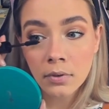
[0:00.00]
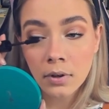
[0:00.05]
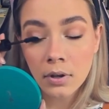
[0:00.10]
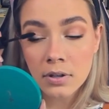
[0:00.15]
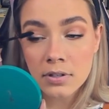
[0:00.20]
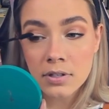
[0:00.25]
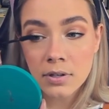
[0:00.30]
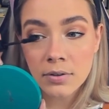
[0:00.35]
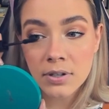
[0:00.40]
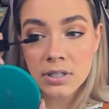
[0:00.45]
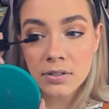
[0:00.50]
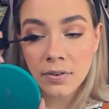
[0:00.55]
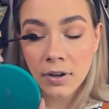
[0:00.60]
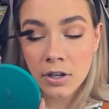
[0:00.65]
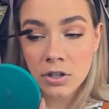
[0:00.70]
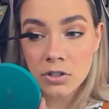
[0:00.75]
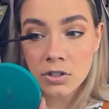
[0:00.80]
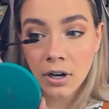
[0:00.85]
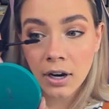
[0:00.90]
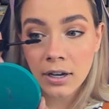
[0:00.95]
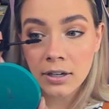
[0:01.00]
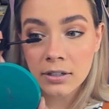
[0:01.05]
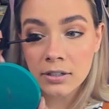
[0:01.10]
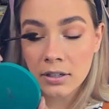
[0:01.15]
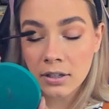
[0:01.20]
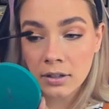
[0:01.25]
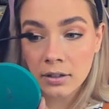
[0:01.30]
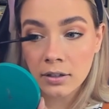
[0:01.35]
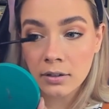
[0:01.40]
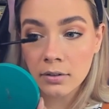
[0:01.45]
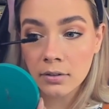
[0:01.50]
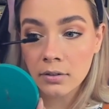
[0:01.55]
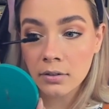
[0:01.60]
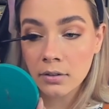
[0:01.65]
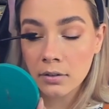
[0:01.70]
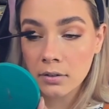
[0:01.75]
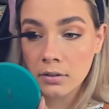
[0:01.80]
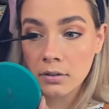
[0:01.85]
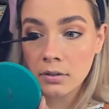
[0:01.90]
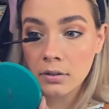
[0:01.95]
It's always fun trying to
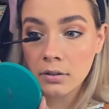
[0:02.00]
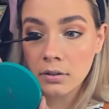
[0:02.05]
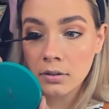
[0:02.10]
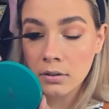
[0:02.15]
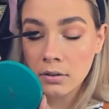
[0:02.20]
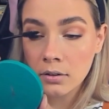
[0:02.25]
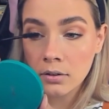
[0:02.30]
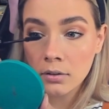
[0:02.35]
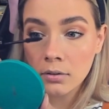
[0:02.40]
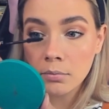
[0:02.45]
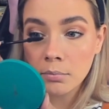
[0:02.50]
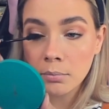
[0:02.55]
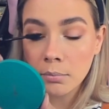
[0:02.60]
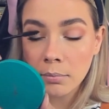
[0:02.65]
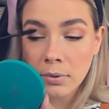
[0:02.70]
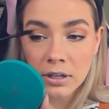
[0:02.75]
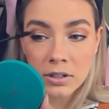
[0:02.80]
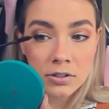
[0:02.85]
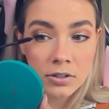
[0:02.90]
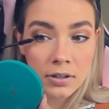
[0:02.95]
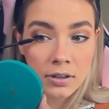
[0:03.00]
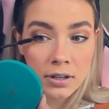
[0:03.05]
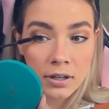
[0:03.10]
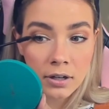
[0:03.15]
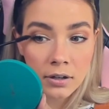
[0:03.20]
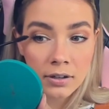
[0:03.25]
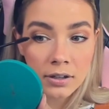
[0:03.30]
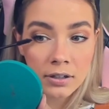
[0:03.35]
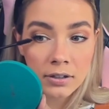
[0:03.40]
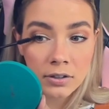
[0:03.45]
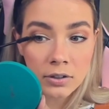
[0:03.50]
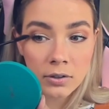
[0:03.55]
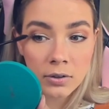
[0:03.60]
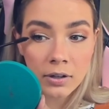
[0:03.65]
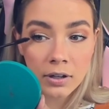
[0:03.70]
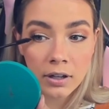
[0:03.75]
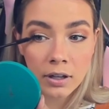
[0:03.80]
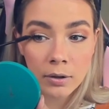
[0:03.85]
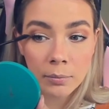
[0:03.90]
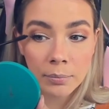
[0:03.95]
make sure they don't get too
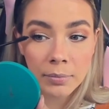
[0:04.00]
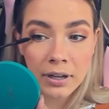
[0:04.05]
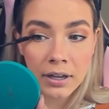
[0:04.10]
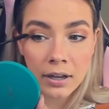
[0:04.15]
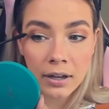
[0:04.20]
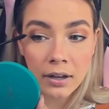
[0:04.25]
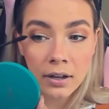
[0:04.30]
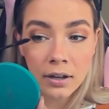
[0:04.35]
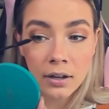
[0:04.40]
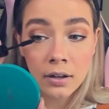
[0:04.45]
clumpy.